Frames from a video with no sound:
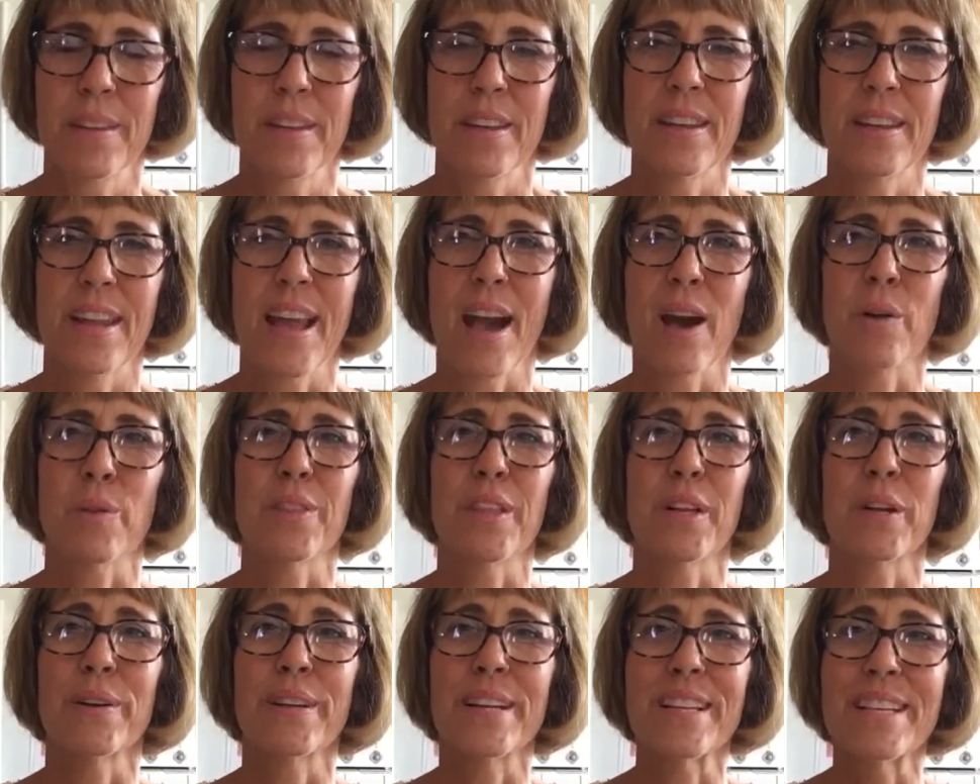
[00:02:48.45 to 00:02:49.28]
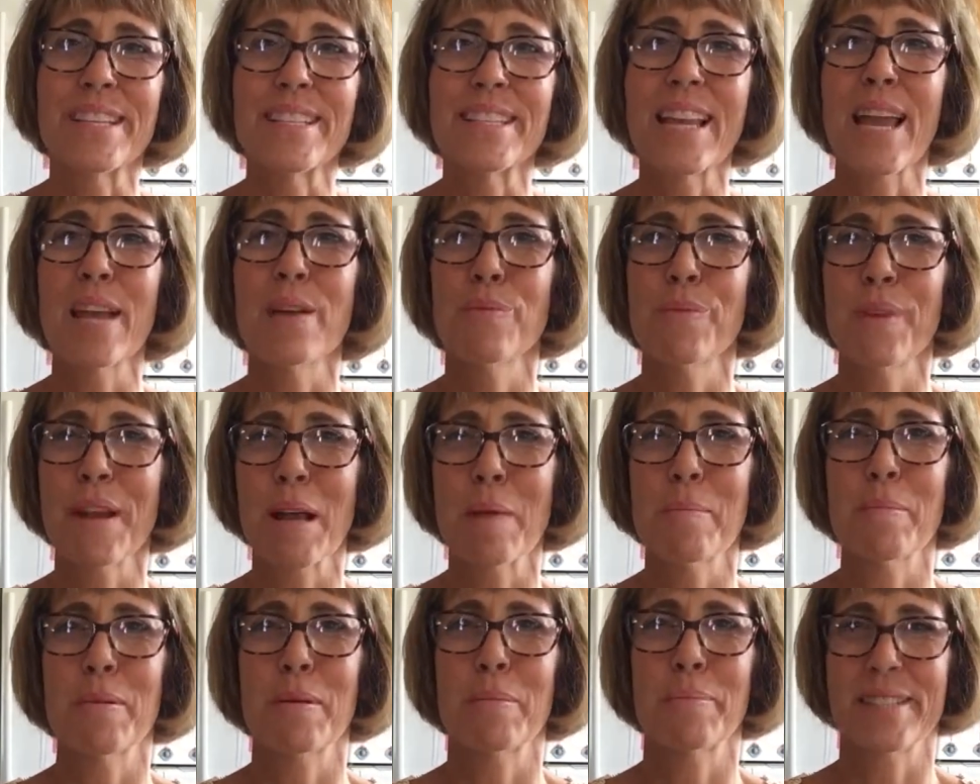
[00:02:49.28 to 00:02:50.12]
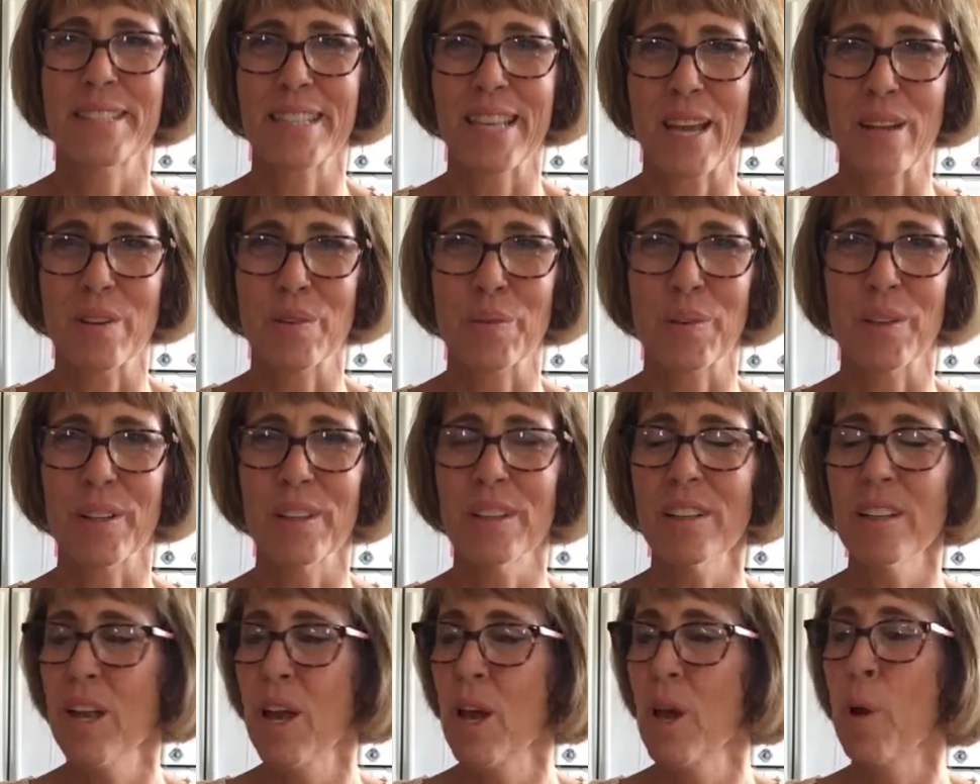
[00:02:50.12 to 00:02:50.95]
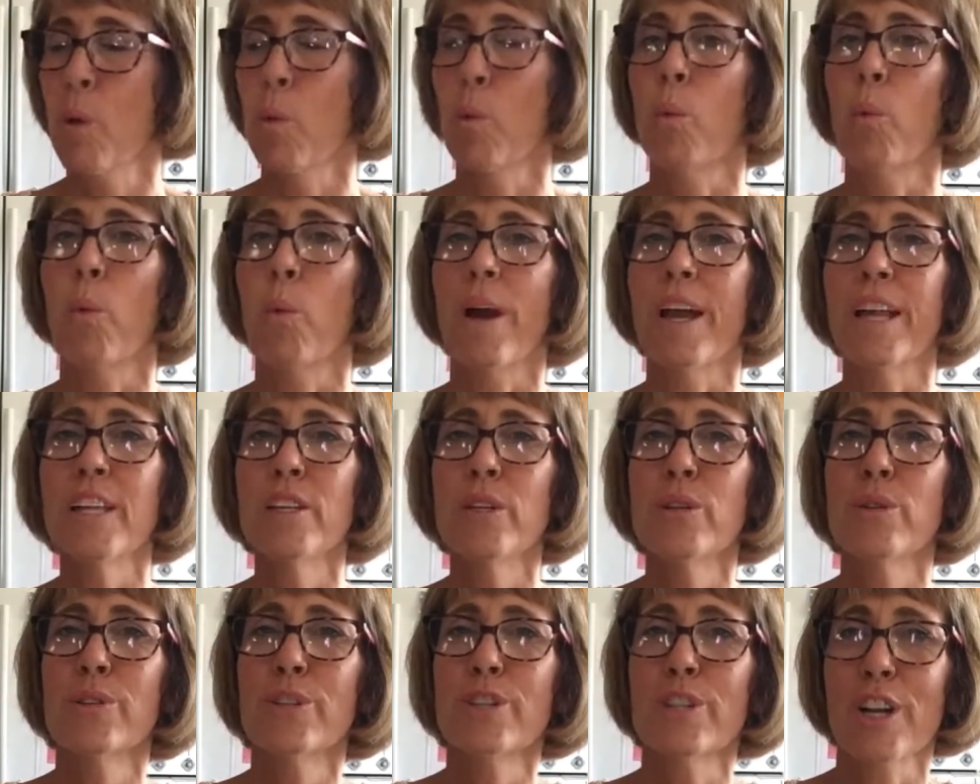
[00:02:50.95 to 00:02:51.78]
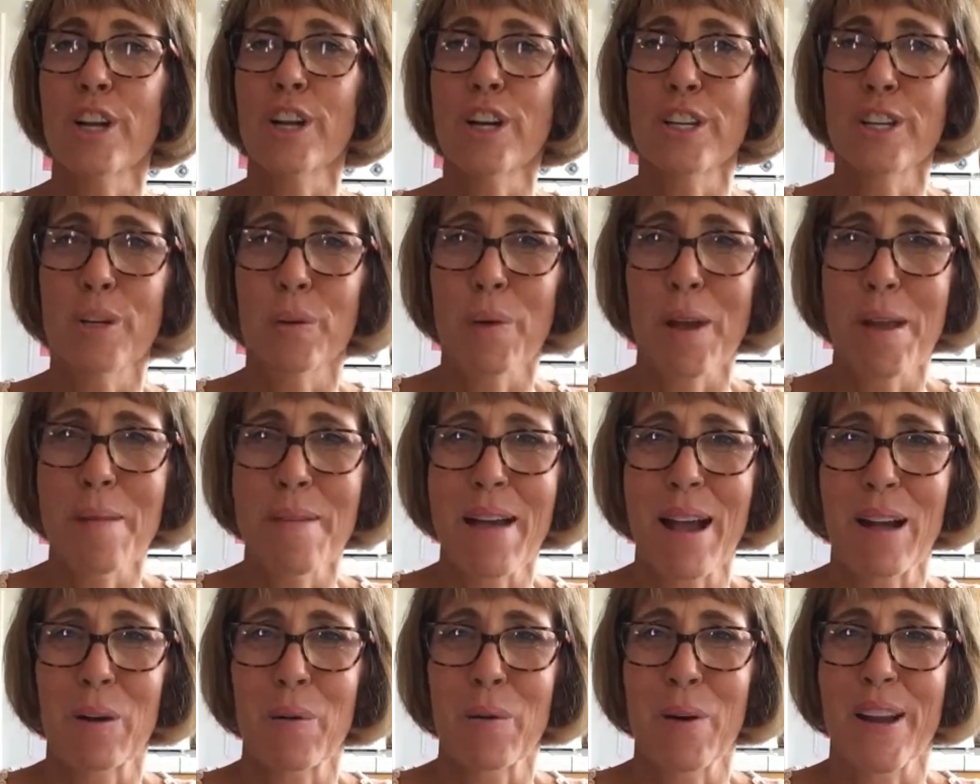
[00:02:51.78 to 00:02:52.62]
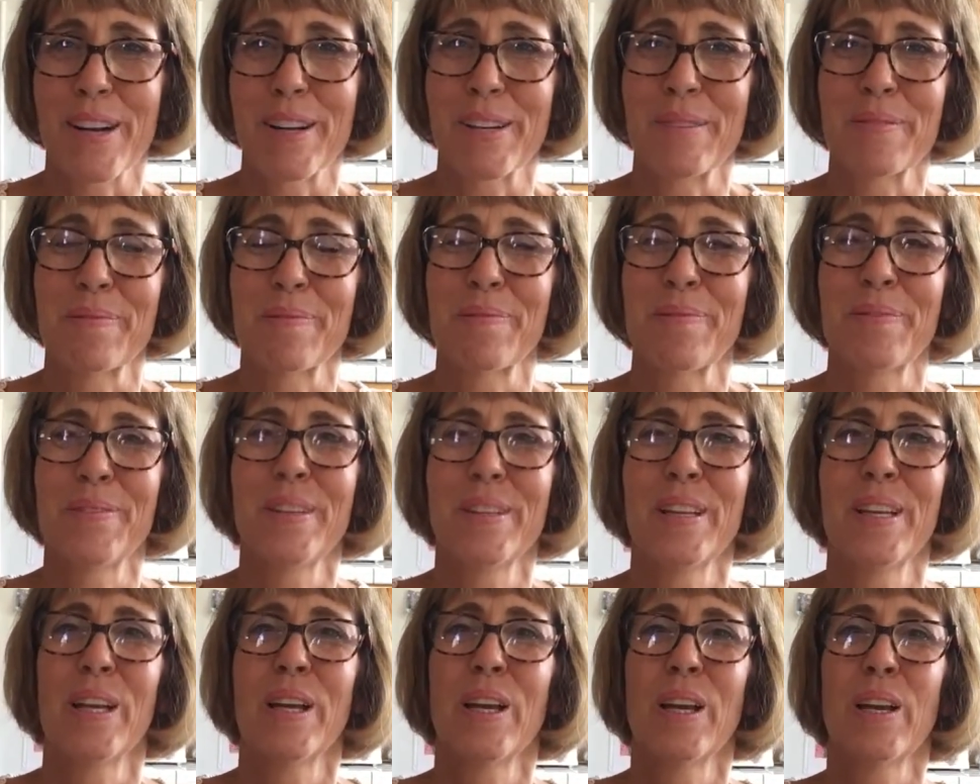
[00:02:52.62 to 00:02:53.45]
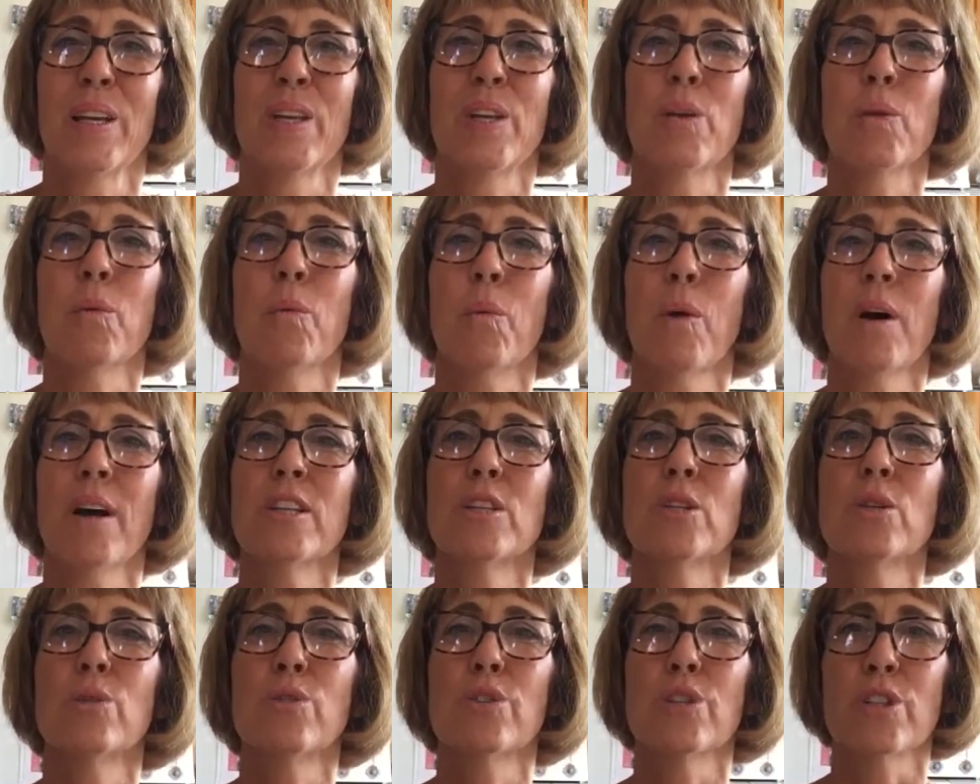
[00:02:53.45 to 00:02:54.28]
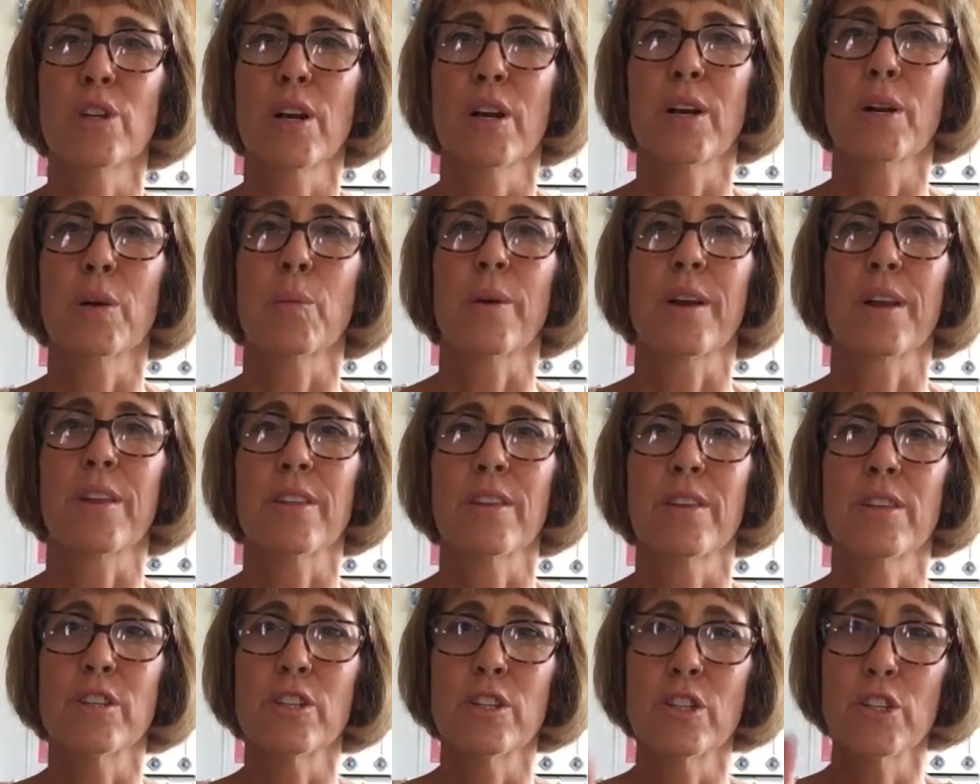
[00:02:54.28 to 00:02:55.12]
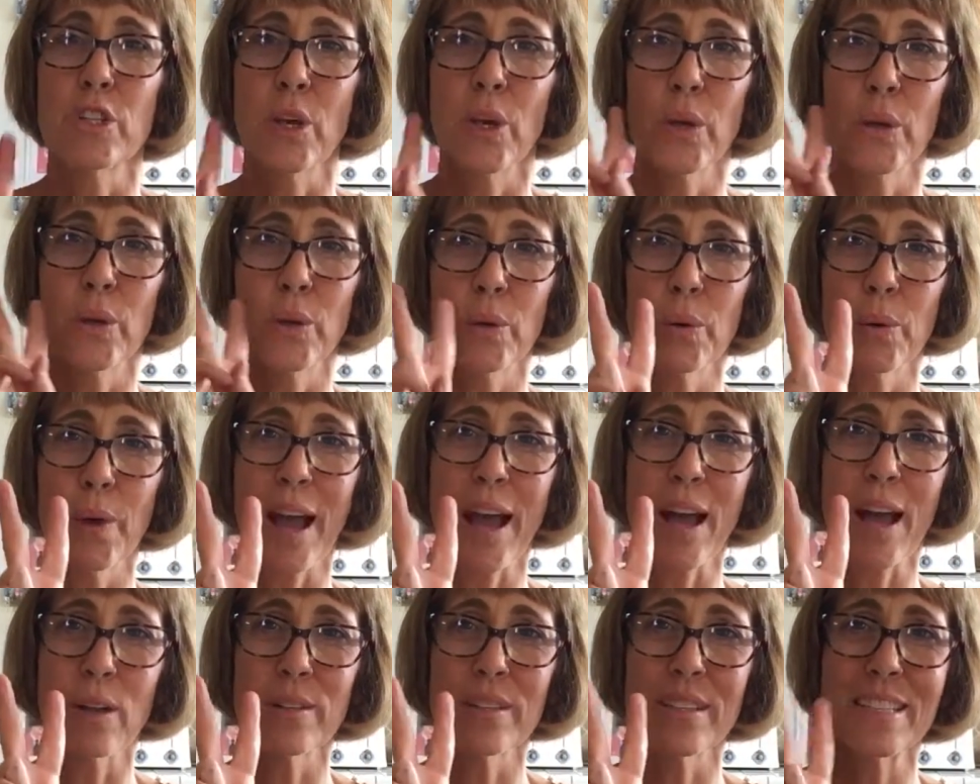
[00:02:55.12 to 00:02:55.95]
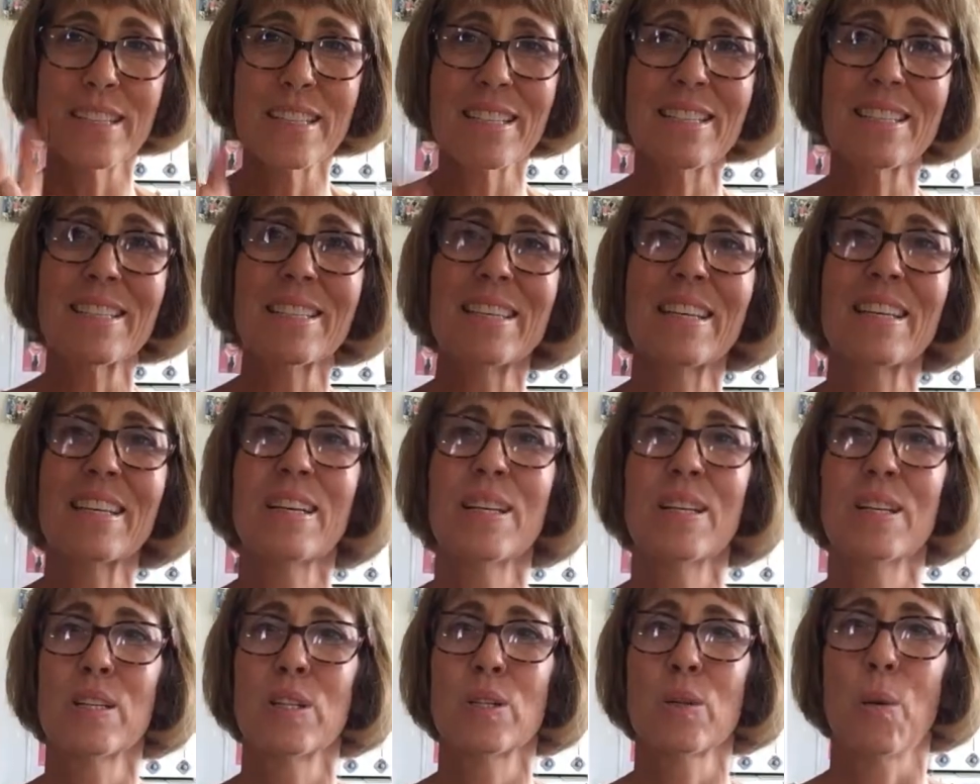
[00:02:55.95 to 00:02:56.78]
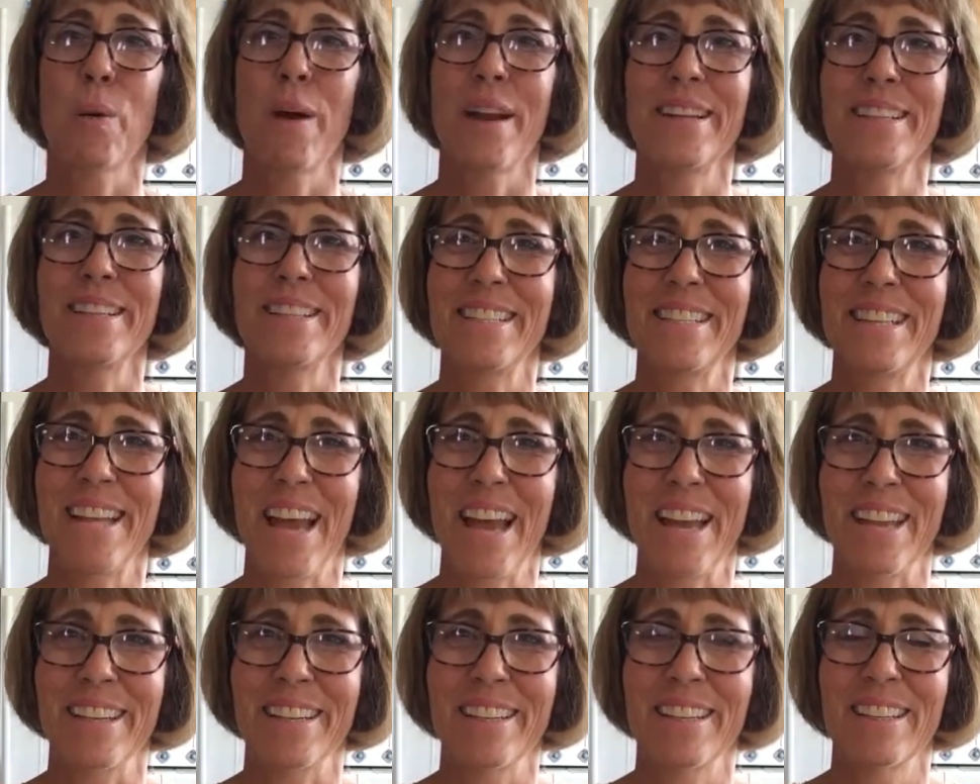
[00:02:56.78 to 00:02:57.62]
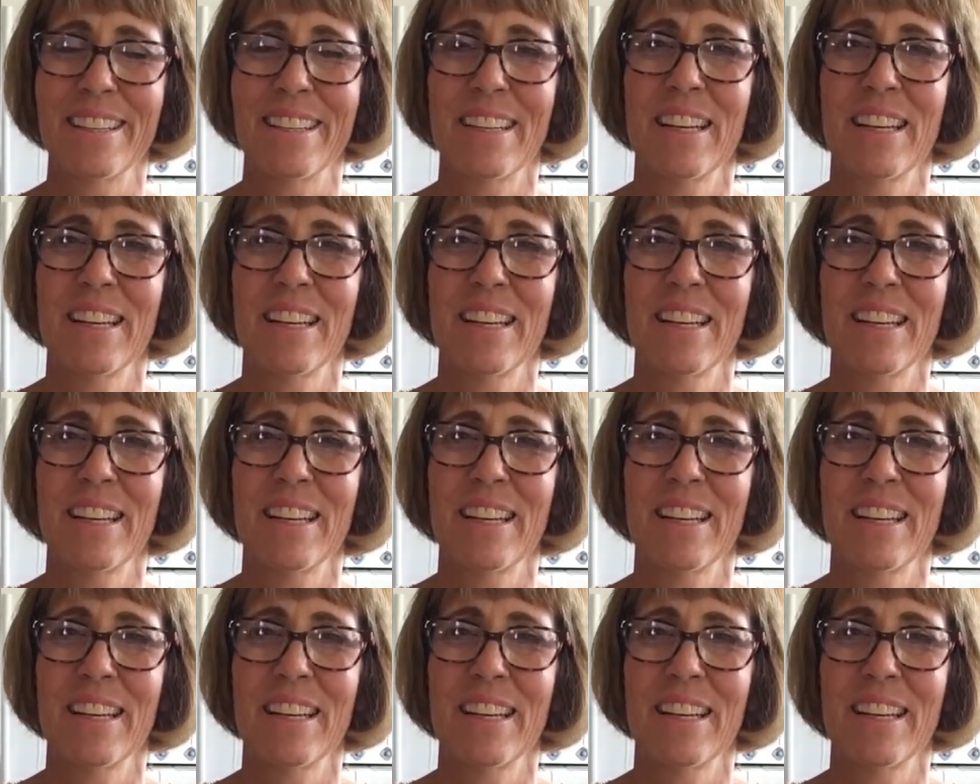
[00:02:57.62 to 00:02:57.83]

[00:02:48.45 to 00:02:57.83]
Now, there is a ramp up schedule. When you start your way back water, you want to start with 2 ounces twice a day.